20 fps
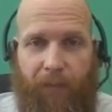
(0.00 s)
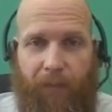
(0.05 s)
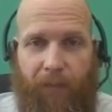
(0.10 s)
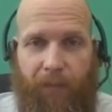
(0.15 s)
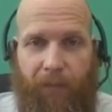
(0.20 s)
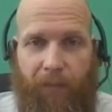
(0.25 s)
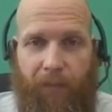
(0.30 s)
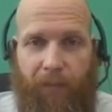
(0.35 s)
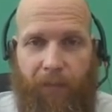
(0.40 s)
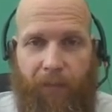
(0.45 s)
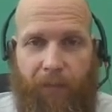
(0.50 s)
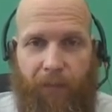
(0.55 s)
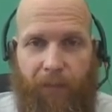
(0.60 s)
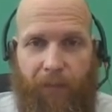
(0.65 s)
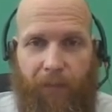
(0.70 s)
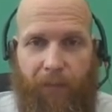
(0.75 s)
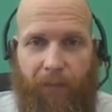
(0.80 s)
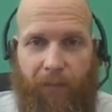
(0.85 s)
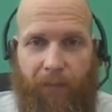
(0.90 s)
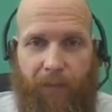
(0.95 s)

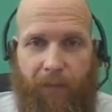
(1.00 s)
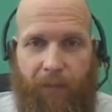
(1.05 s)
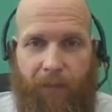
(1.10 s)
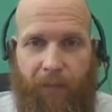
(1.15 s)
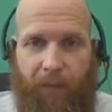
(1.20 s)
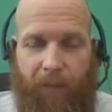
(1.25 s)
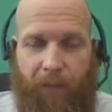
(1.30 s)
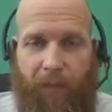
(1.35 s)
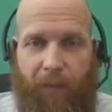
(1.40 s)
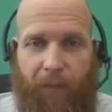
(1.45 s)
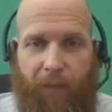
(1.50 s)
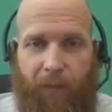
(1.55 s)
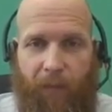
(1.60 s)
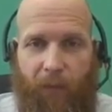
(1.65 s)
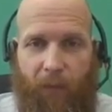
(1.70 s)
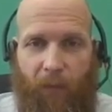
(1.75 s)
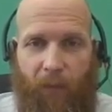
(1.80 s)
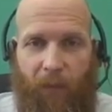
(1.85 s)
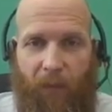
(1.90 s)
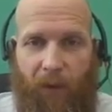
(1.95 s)

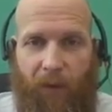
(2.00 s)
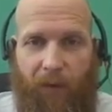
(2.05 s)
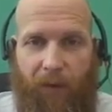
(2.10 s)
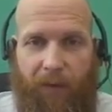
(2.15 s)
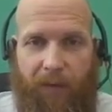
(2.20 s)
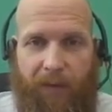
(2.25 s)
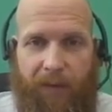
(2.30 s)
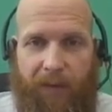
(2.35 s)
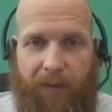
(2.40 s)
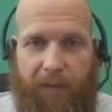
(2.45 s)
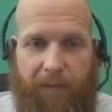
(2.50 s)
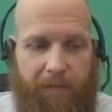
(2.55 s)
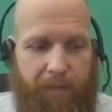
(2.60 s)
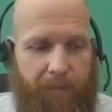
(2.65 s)
[no speech]